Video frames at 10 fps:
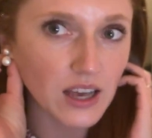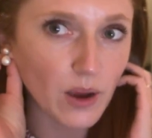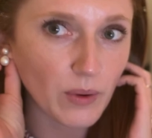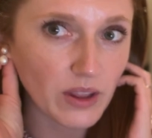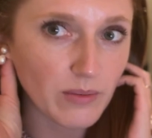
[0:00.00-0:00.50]
I
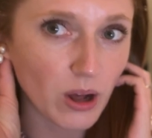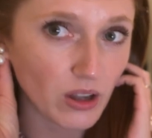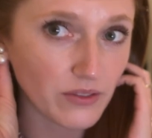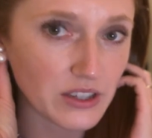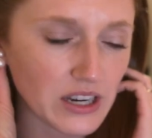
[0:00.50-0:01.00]
wear them all
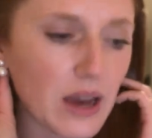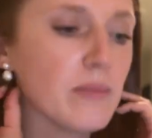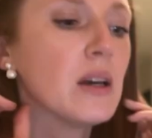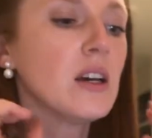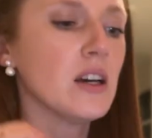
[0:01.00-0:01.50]
of the time.
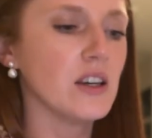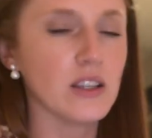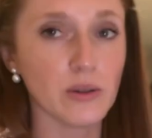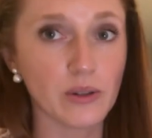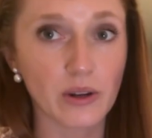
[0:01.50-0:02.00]

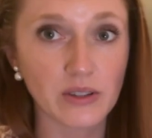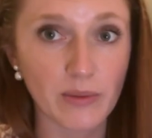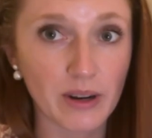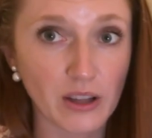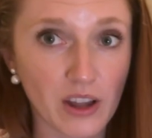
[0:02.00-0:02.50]
You'll notice them
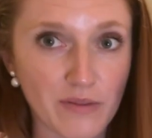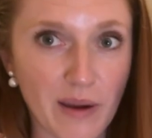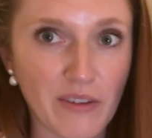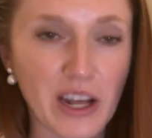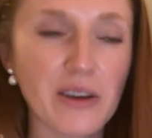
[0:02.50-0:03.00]
in a lot of my
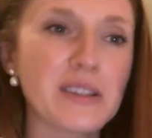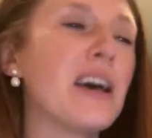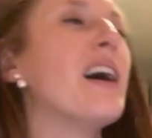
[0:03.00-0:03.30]
videos.